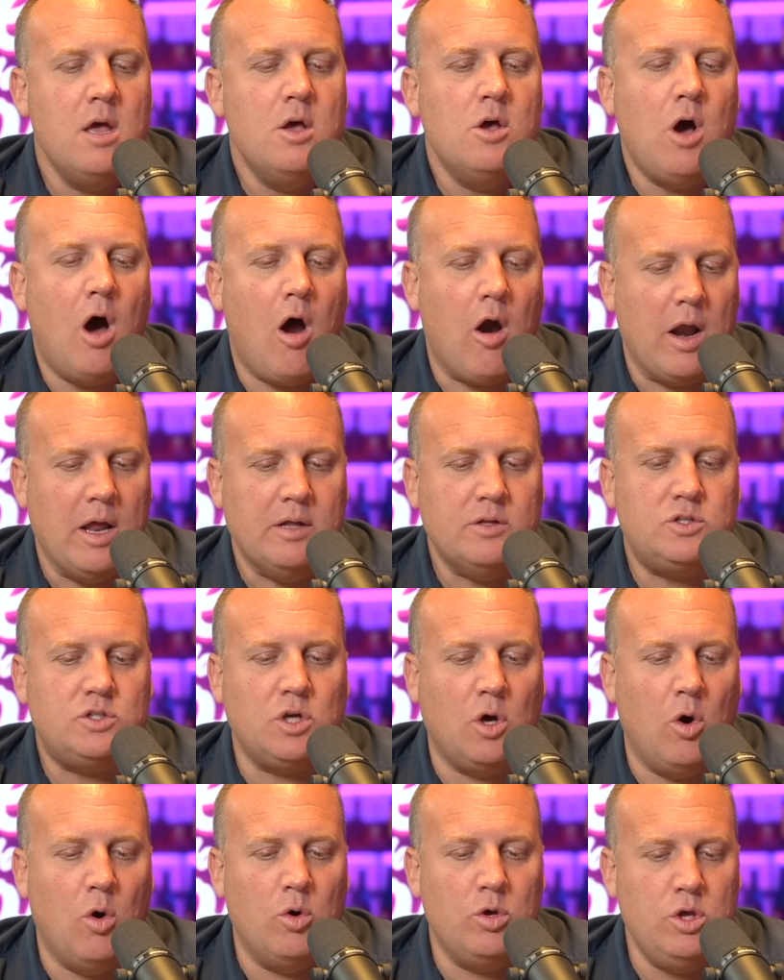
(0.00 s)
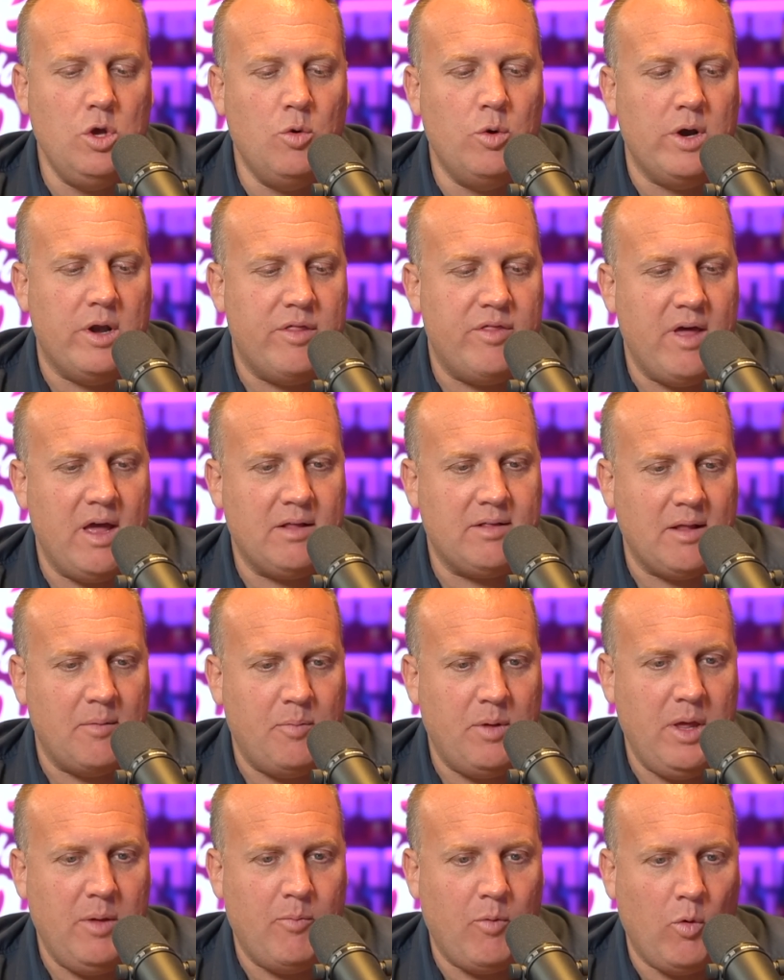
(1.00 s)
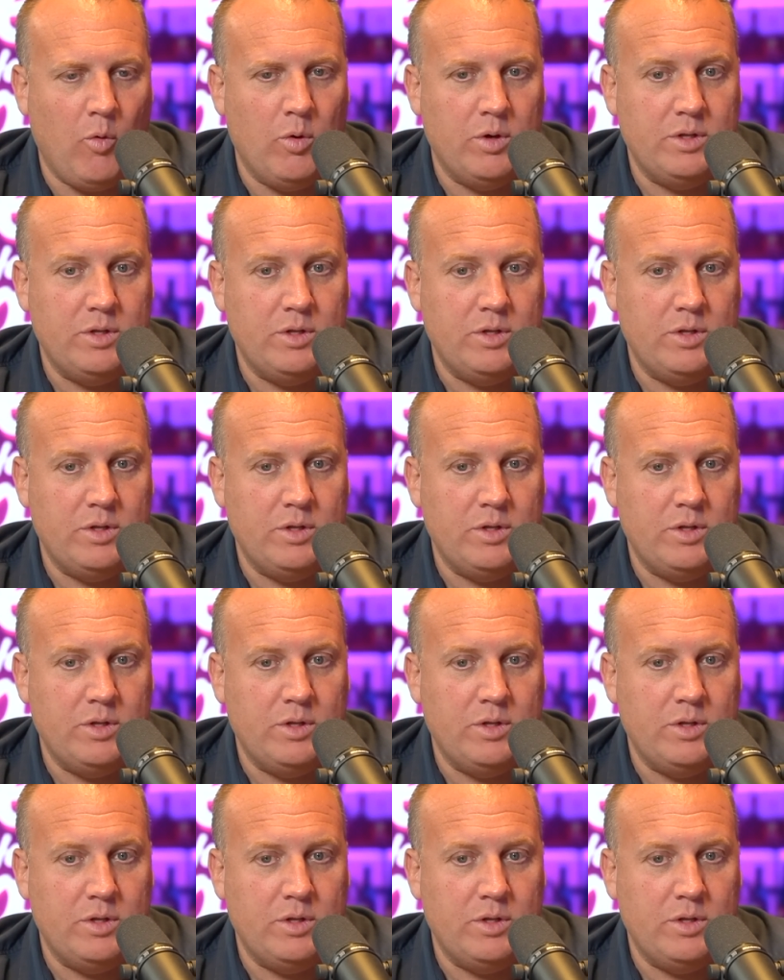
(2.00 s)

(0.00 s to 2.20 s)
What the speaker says: All right. So you would think that people would